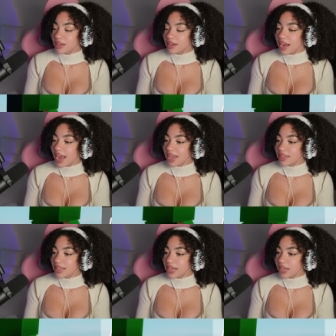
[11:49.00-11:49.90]
right,
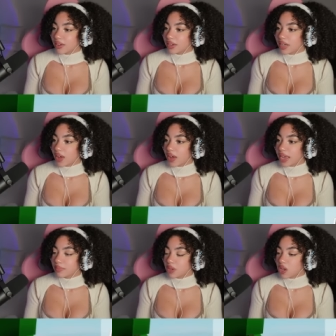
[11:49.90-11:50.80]
there you go.
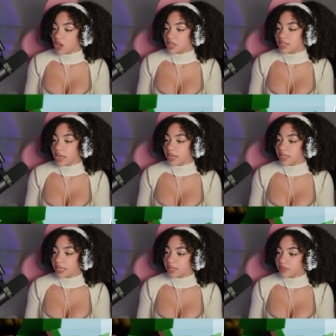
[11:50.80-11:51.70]
I am all
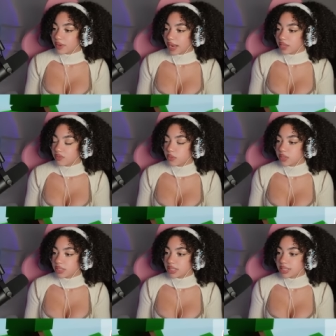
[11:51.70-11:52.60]
done getting ready
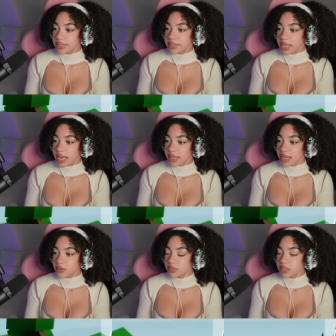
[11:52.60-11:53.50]
for the day.
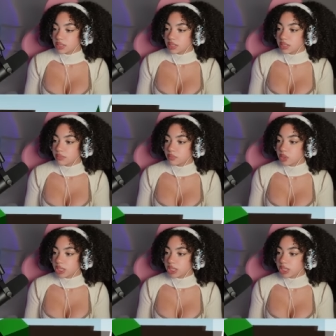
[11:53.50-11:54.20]
That was a good